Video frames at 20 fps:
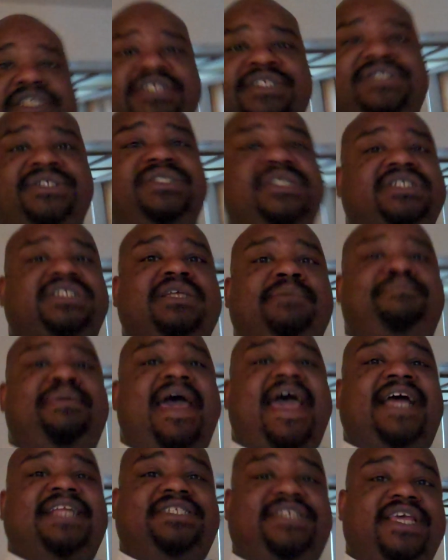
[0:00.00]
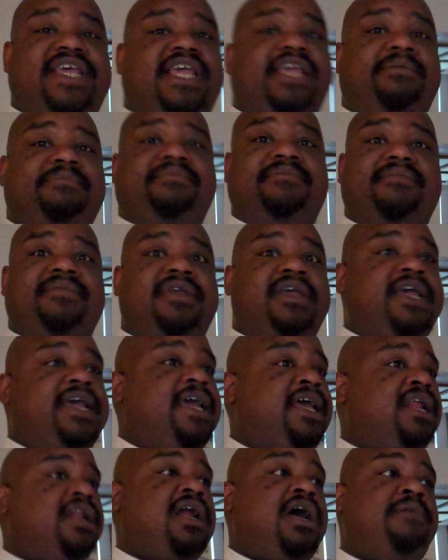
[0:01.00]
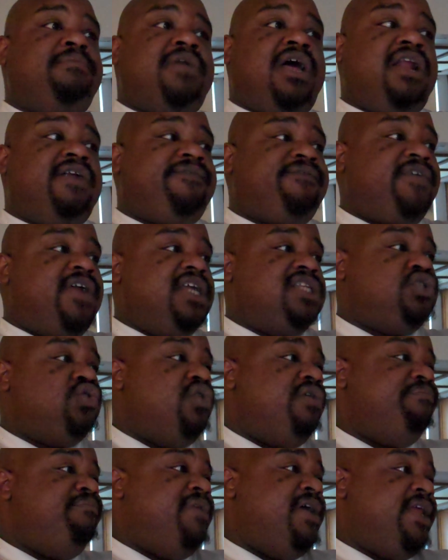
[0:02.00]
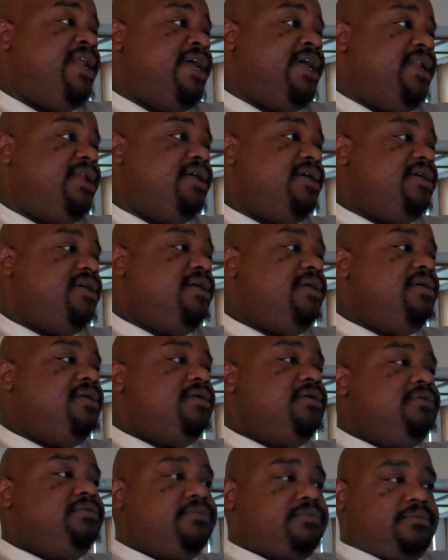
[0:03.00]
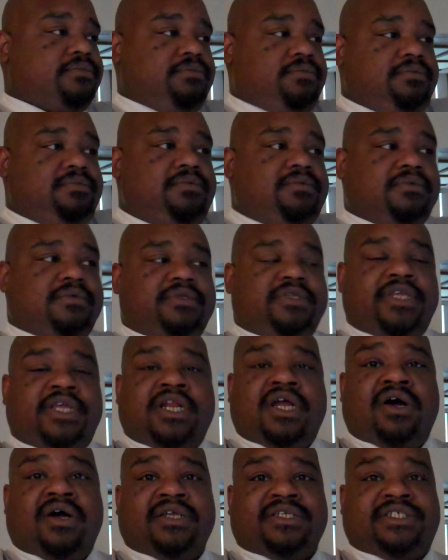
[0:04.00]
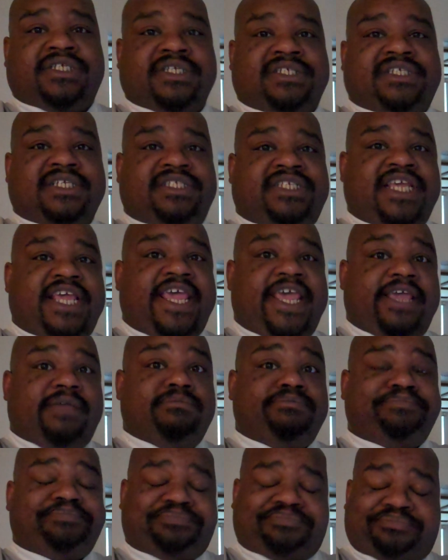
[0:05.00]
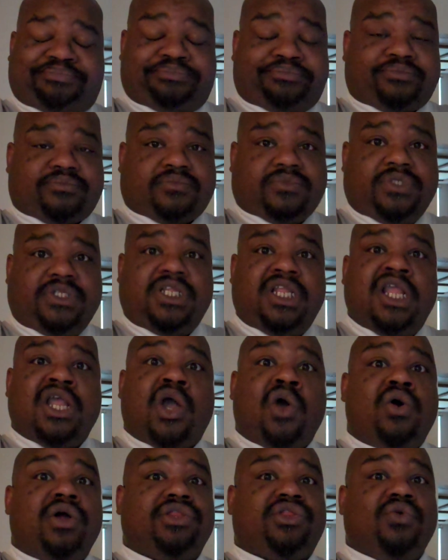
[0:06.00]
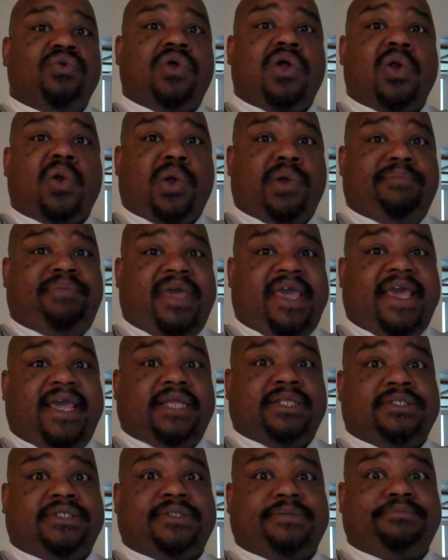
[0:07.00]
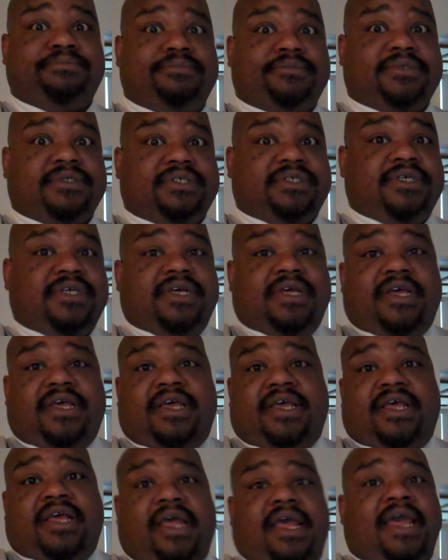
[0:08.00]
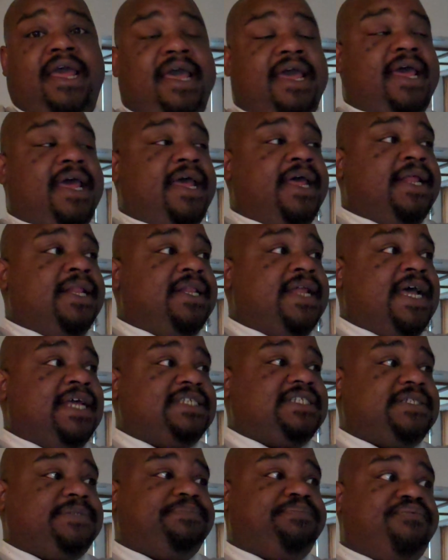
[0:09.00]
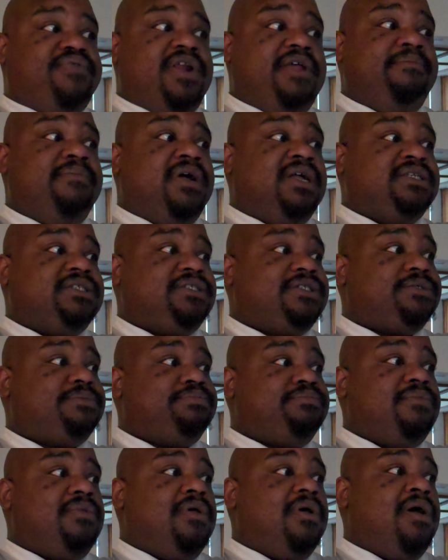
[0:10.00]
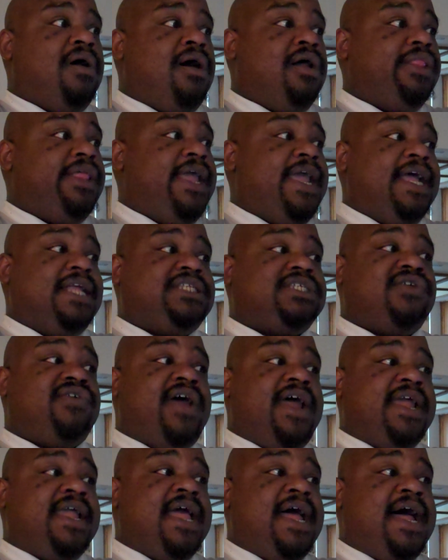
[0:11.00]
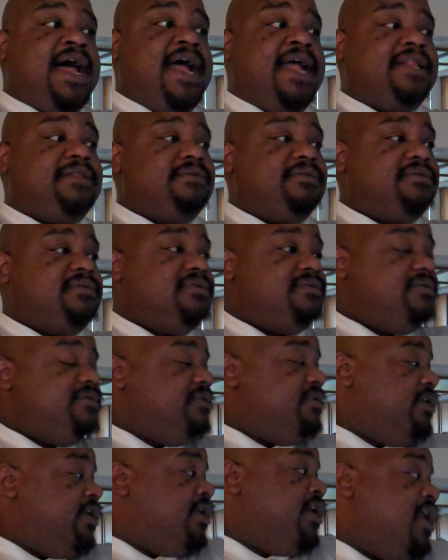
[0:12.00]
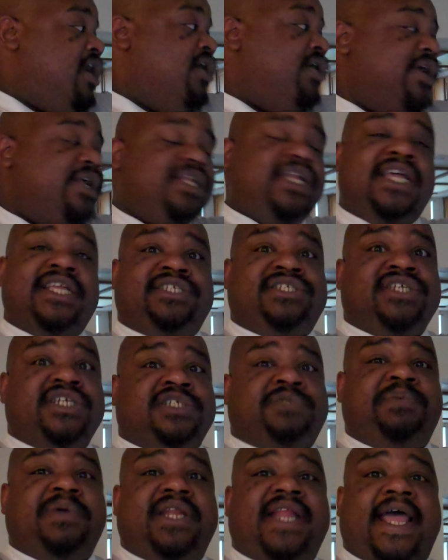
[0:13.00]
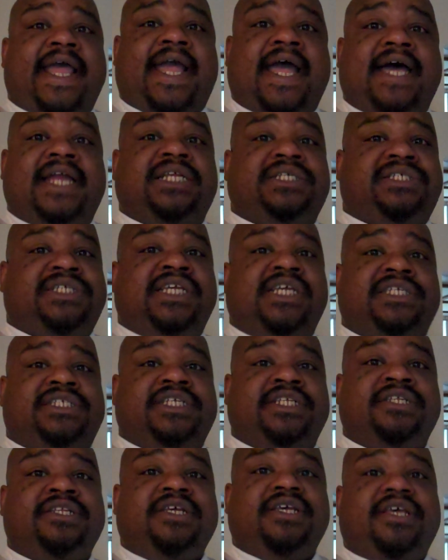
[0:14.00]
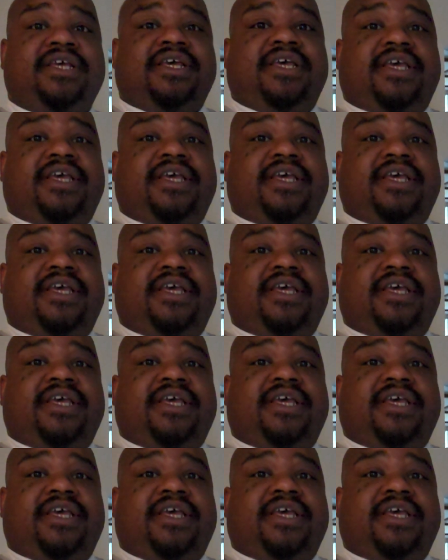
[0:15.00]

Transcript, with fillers: this is just a bad team, and I'm not afraid to admit it. You know, it's just a team going through growing pains, and that's pretty much all the answer I got. You know, it's just been that kind of season.